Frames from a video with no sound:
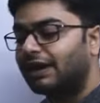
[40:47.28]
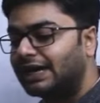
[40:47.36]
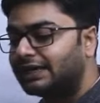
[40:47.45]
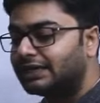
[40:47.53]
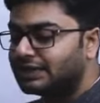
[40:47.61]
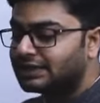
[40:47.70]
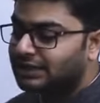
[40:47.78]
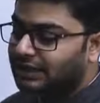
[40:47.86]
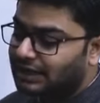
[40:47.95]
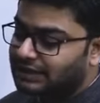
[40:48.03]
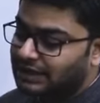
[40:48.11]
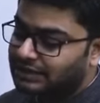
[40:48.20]
Why is
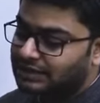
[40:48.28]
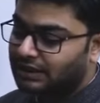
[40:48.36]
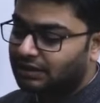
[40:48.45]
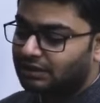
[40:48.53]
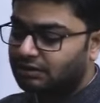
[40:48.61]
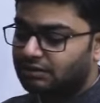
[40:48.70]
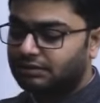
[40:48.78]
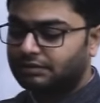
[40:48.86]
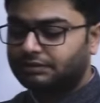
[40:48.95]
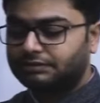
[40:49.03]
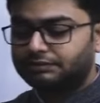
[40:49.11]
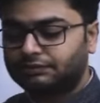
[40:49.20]
it essential?
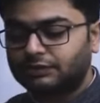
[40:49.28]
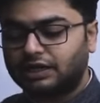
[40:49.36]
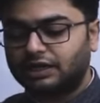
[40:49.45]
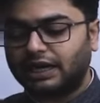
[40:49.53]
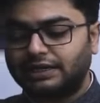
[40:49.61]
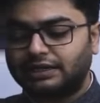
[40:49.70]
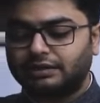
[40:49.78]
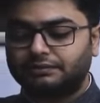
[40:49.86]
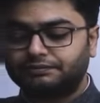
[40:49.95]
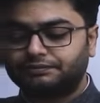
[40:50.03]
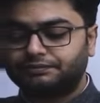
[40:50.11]
Right.